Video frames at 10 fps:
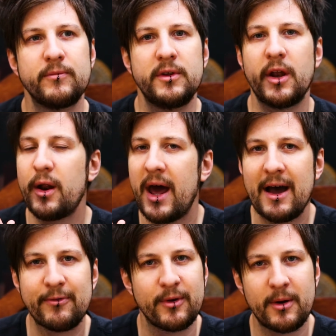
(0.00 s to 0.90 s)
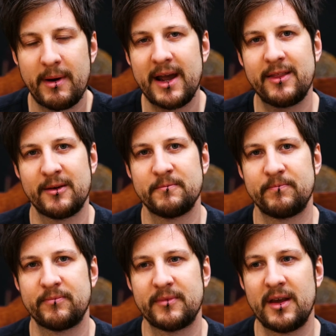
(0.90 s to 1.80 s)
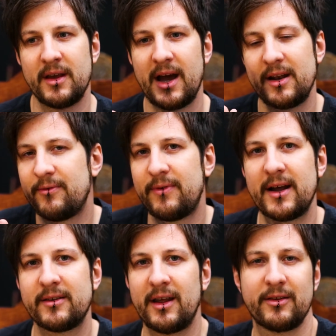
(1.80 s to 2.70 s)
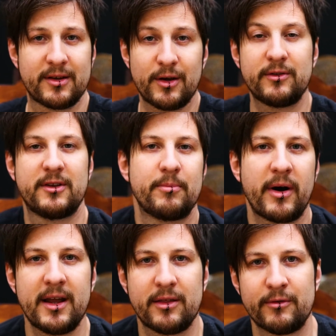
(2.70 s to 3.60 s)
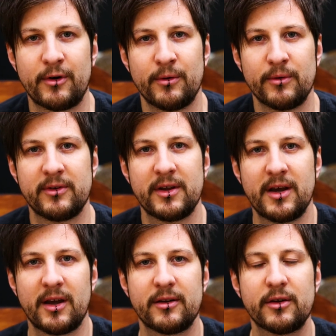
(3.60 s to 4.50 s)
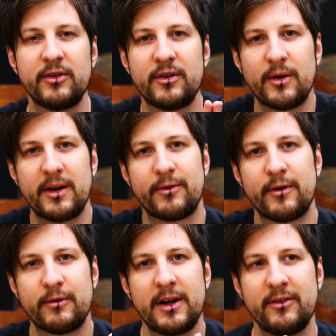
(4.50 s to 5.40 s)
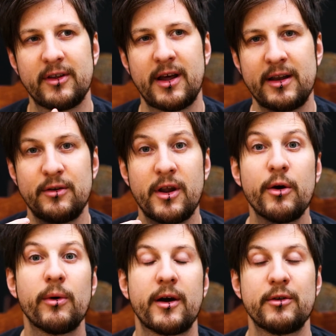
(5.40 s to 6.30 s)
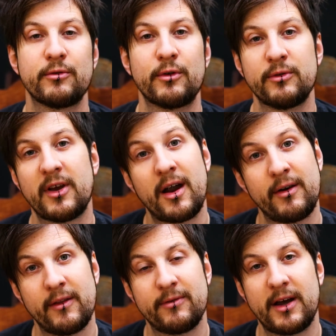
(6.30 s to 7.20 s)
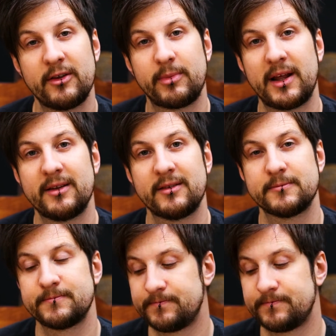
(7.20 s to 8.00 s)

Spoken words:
You don't have to obey them, and in fact it's good to break the rules as long as you're doing it for a reason and you know what those rules are in the first place.